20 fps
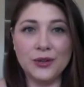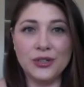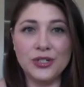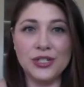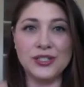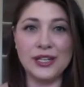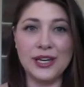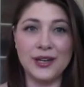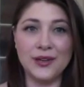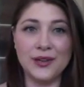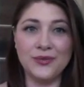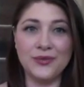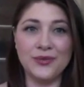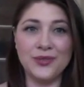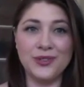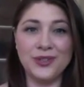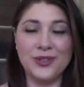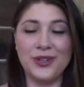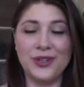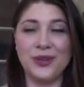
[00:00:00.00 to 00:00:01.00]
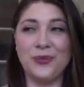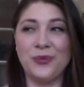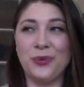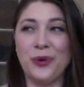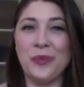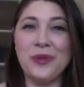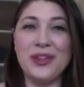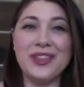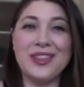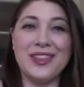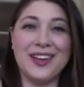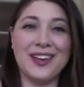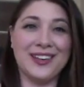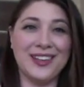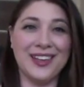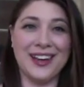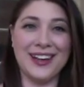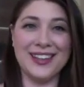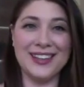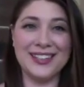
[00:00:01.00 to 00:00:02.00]
said, women think a
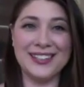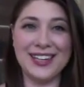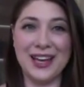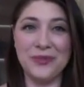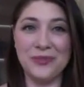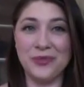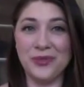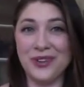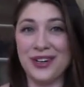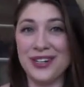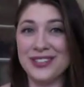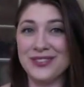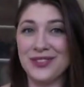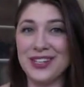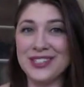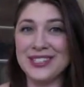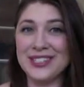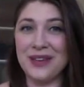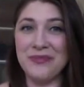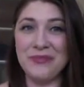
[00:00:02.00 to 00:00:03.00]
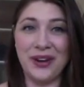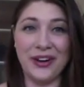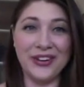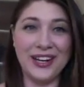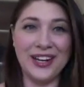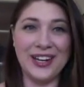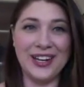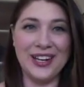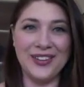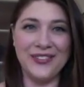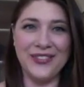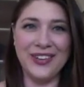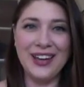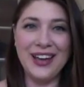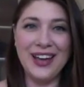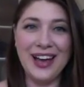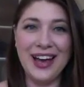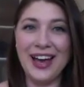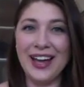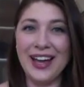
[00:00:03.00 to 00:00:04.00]
lot of the time, once I marry him,
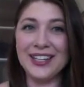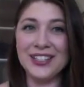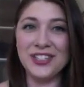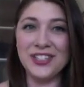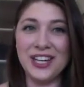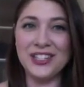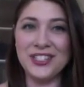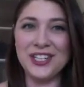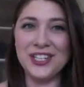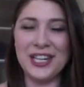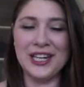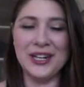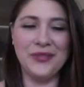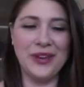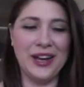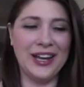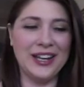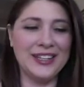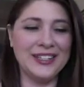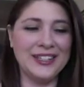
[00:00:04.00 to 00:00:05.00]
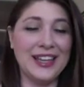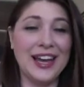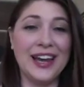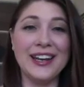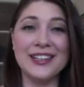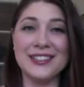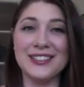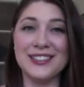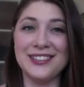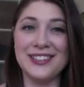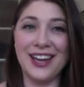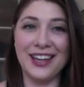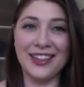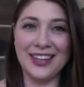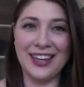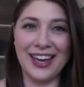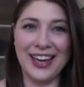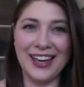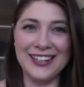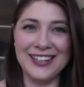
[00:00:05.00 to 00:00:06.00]
I can change him, and that is not the
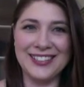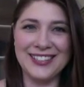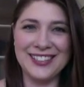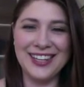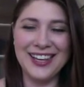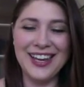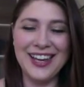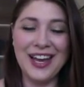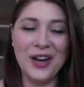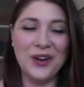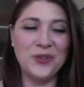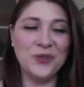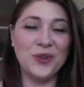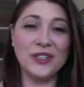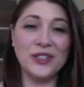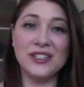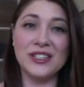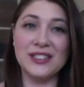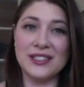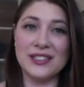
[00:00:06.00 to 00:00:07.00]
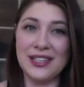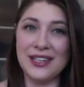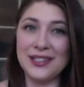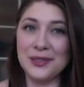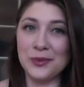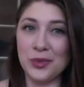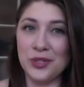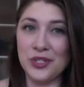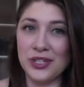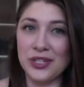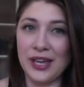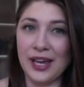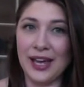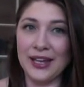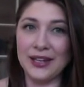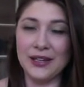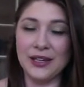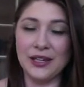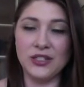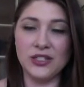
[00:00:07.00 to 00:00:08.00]
case. What you see is what you
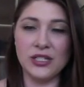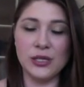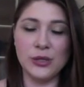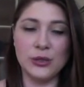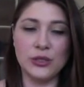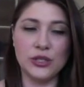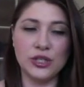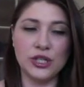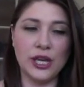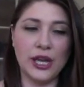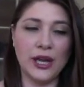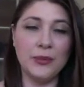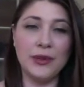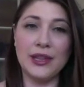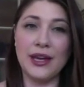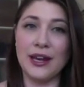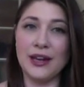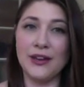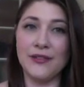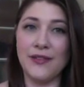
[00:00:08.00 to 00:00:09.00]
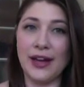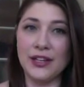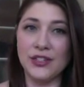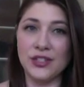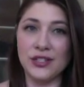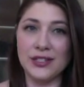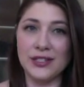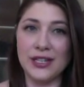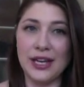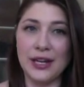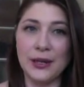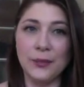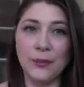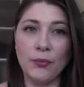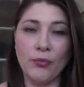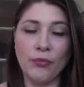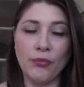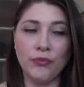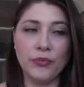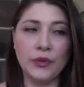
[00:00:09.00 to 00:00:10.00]
get. And she gave me that advice. She said,
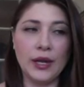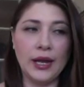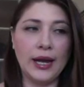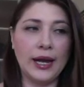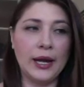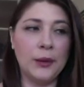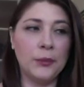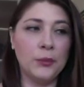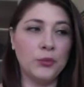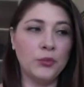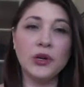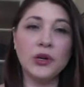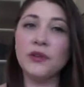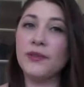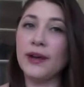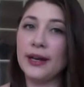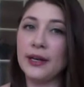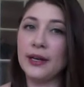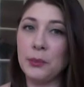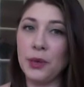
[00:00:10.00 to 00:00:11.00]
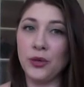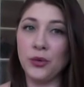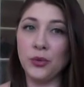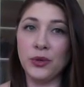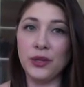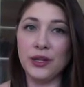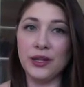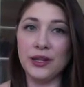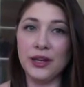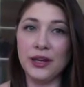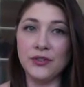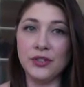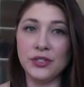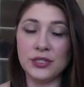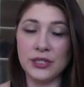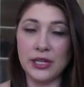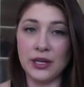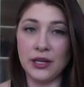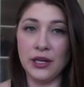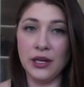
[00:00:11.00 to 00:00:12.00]
when you find a man you really love, she
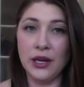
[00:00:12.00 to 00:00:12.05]
said,